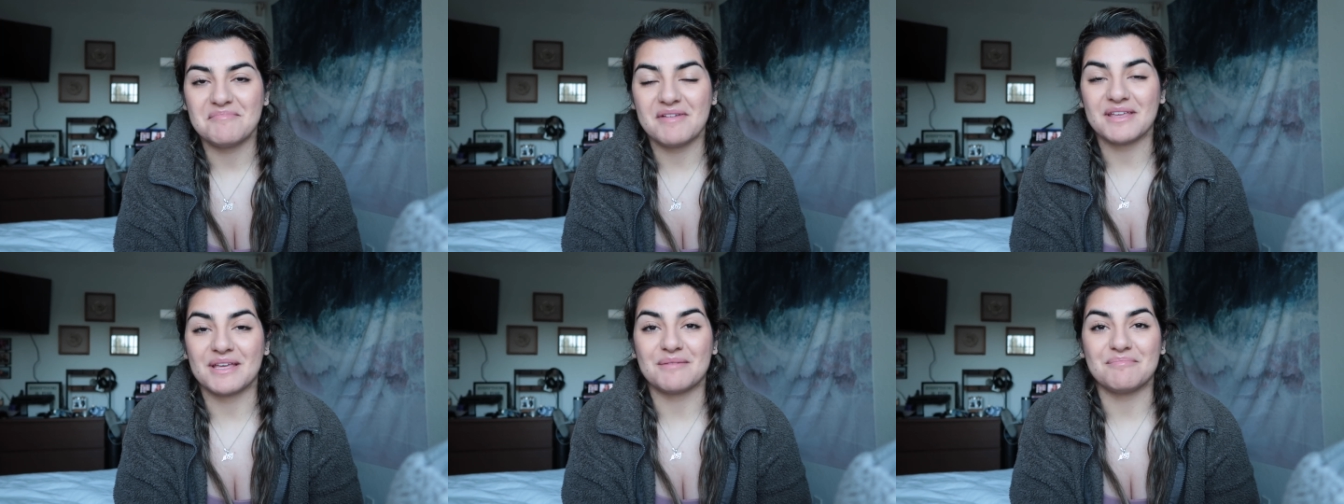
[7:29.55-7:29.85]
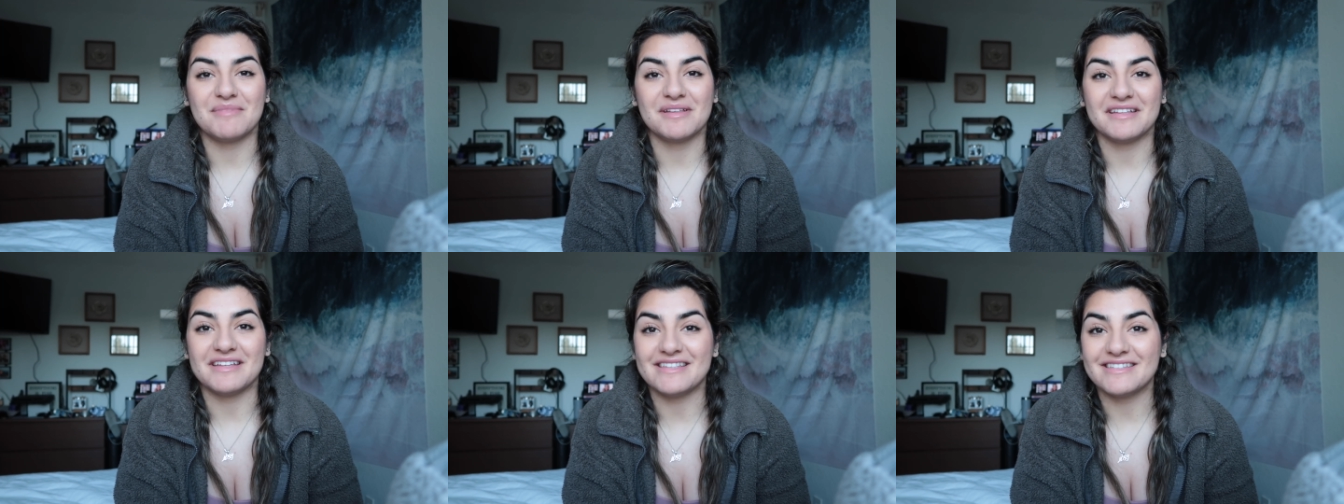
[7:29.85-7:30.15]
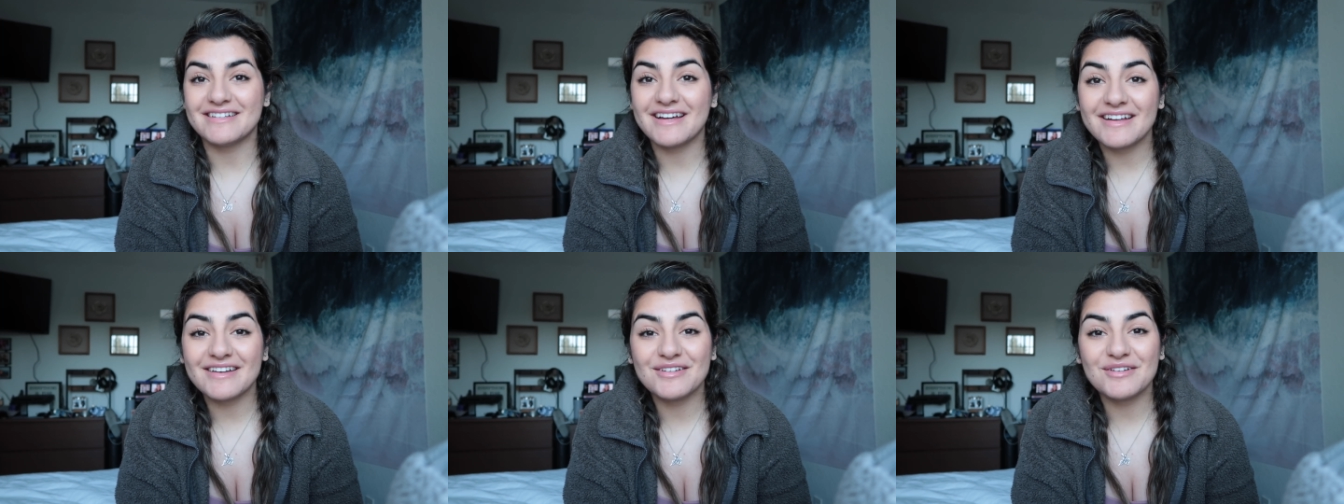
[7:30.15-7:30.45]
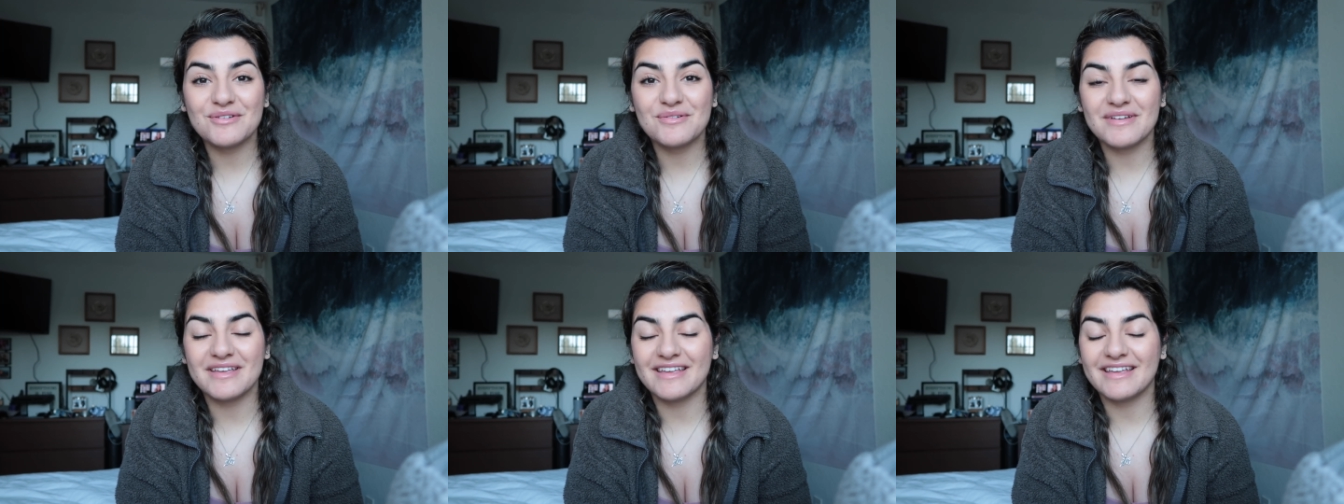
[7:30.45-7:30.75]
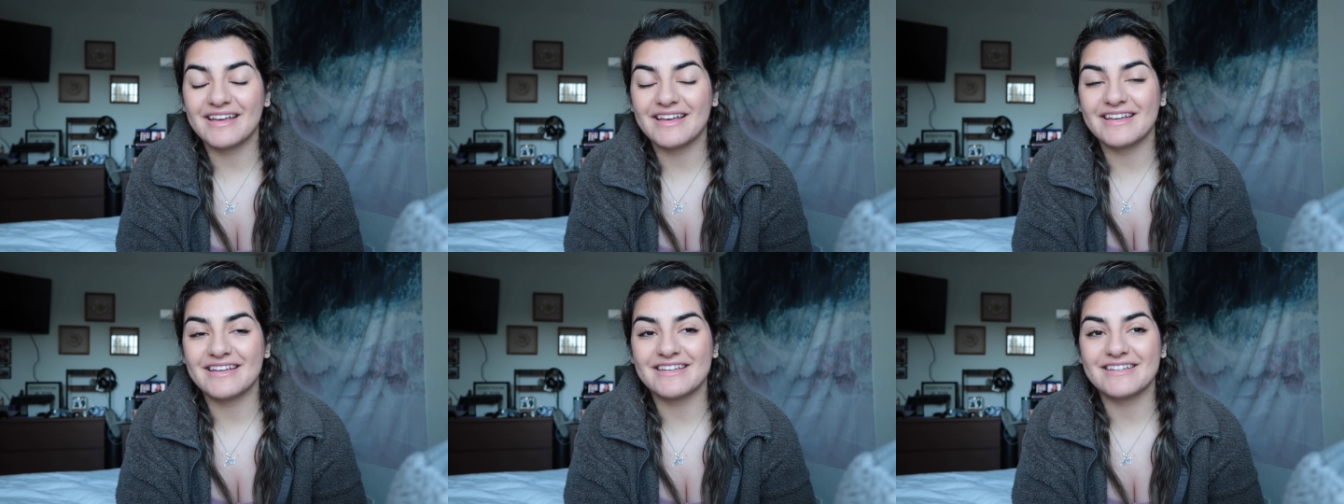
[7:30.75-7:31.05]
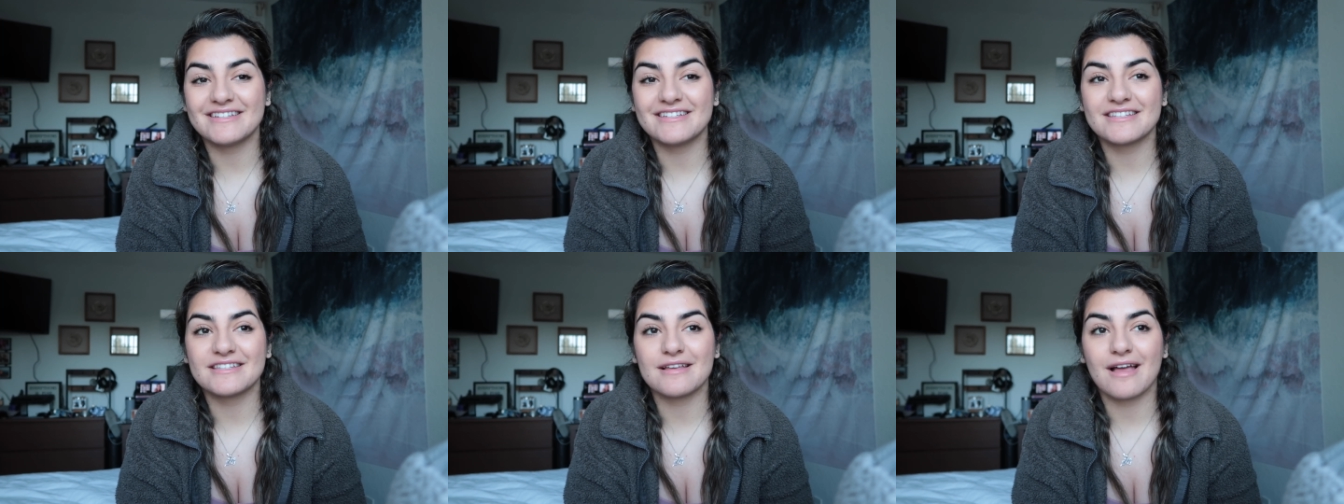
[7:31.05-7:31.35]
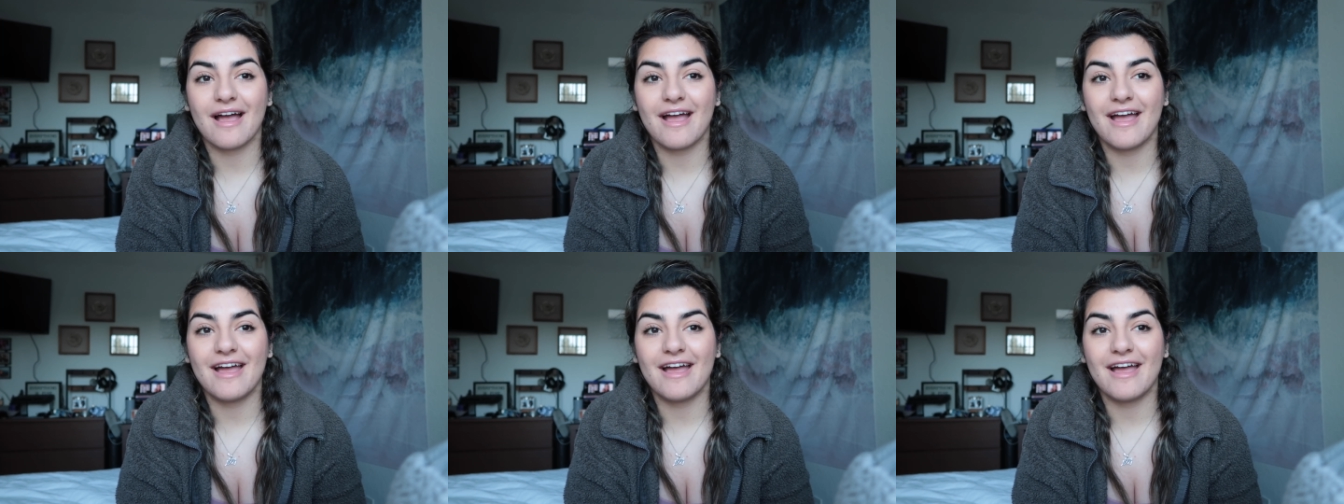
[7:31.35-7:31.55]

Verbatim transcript: making Billy Dunne who he is,